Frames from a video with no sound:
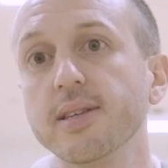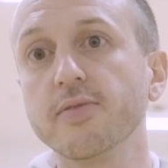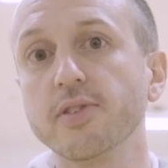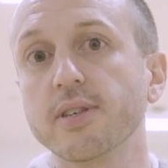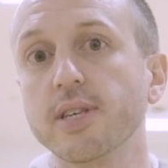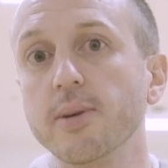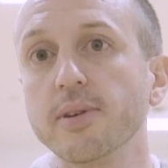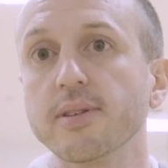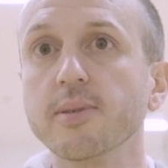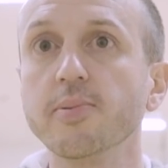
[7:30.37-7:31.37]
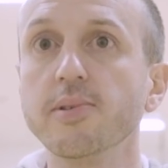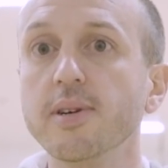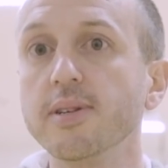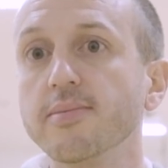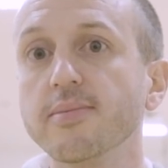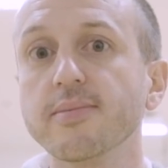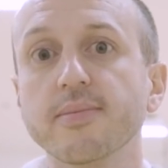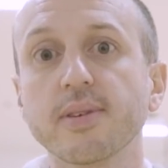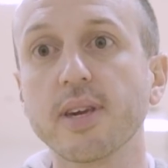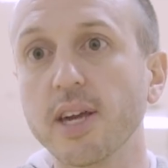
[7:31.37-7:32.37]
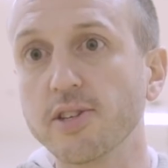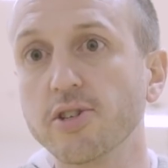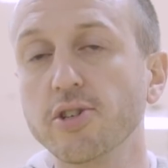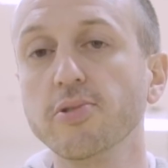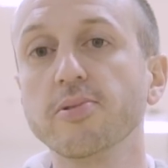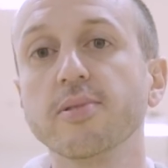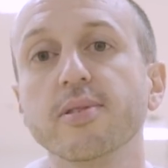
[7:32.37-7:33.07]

stuff is just keeping it simple and catch and shoot,